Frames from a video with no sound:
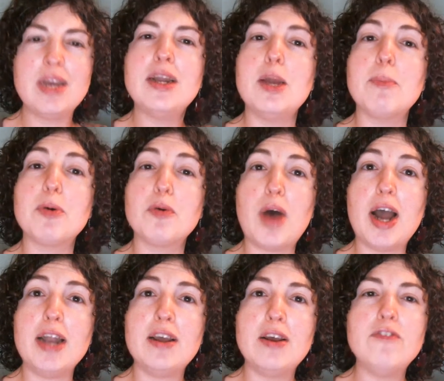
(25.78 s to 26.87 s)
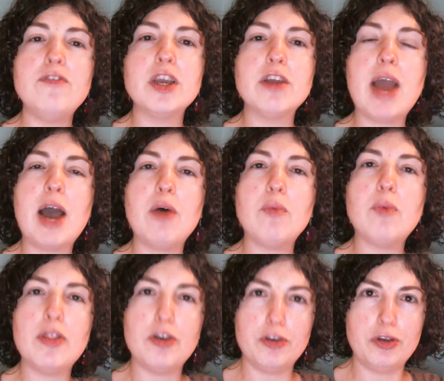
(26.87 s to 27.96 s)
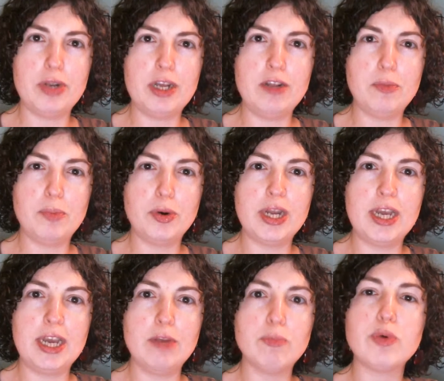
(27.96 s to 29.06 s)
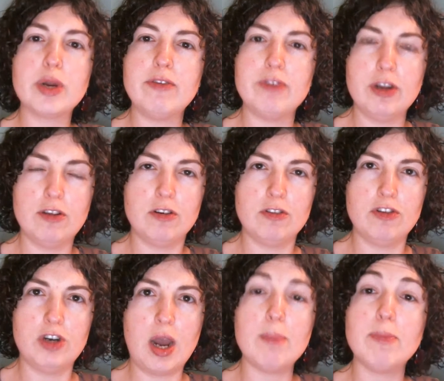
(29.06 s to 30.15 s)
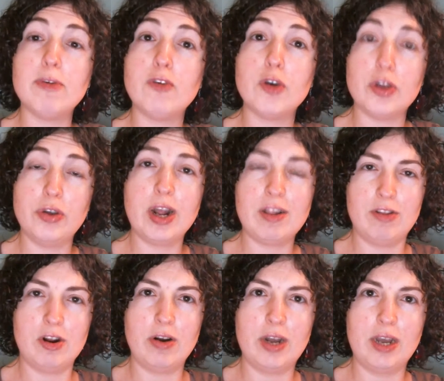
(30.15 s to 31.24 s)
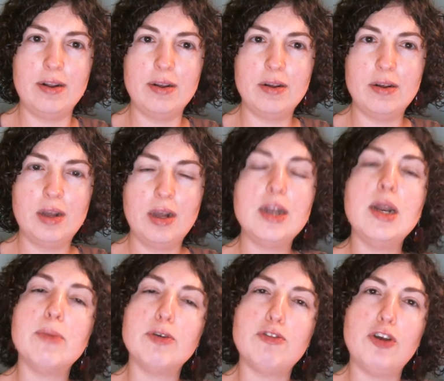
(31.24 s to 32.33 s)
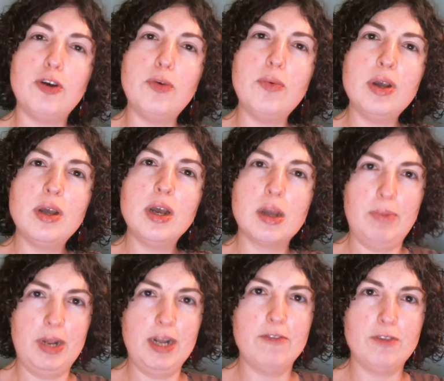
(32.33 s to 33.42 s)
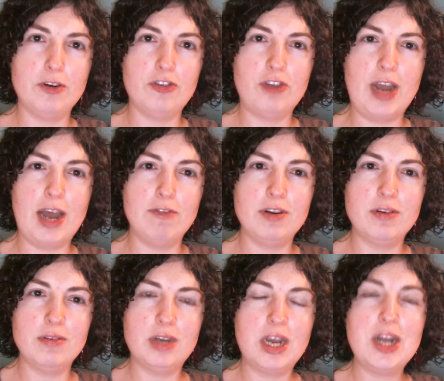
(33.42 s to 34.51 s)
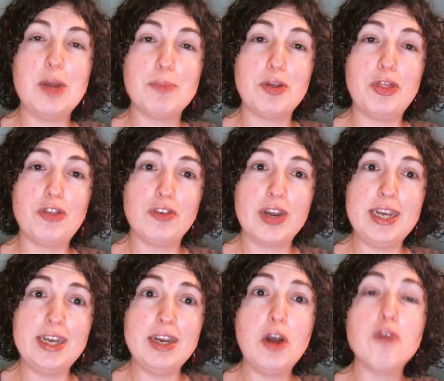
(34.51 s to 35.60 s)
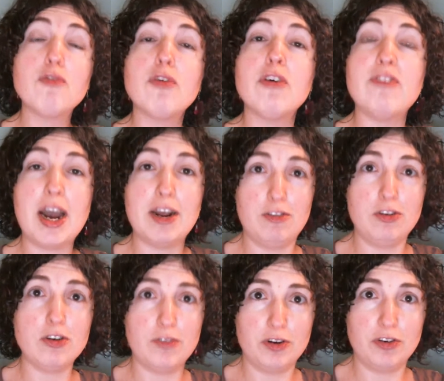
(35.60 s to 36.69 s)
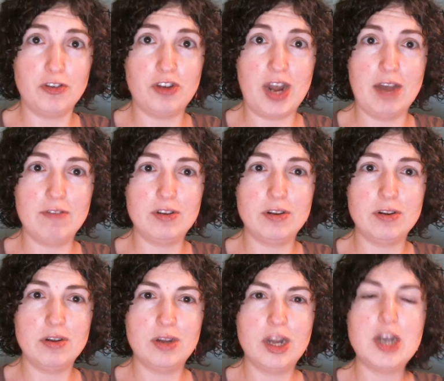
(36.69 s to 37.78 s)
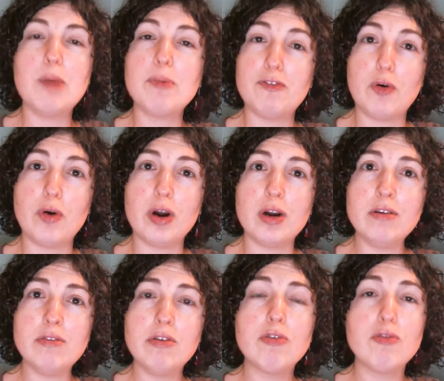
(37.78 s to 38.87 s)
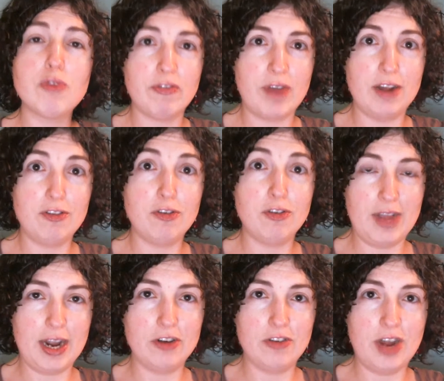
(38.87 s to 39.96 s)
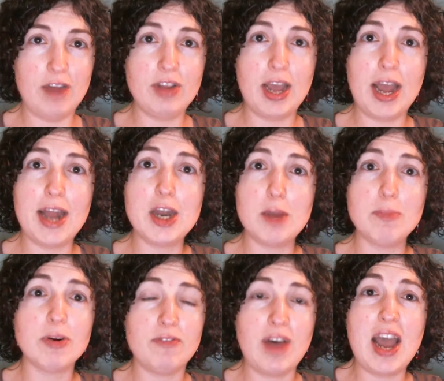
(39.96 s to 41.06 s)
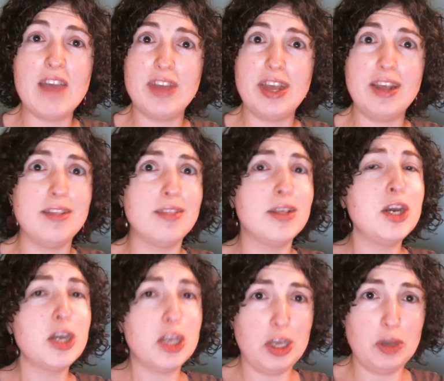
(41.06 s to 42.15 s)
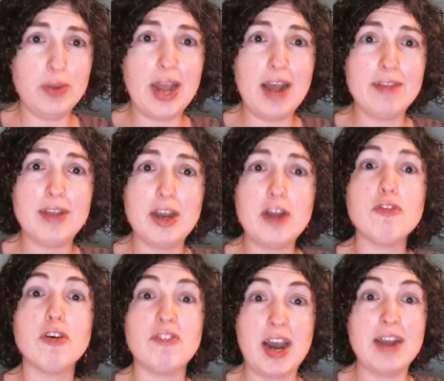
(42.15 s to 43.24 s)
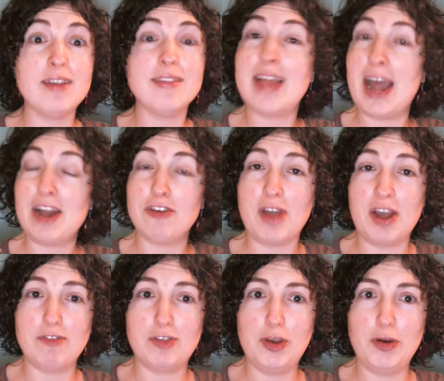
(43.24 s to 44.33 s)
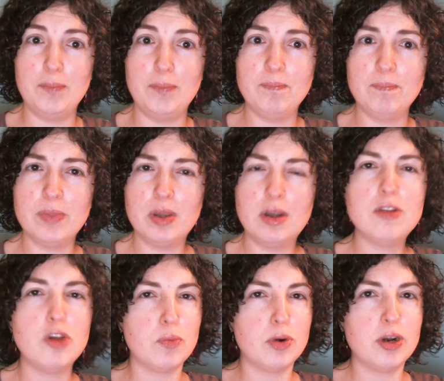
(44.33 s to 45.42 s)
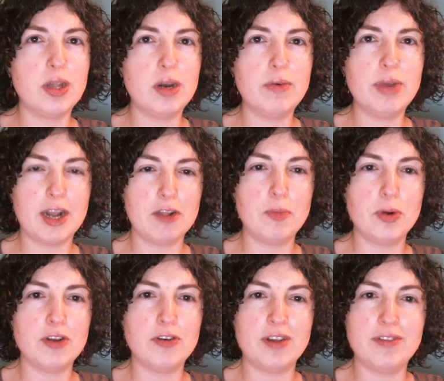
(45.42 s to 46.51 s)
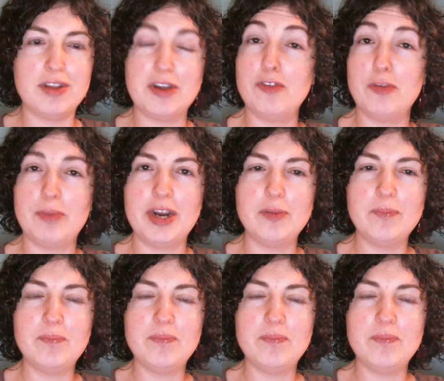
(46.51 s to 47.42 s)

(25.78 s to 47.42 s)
Number one, figure out whether you need to put in pre-research time before you get started. Number two, complete a first draft. Number three, revise your first draft. Number four, revise your second draft. And number five is, you guessed it, revise that draft too. Don't worry though, it gets more interesting from here.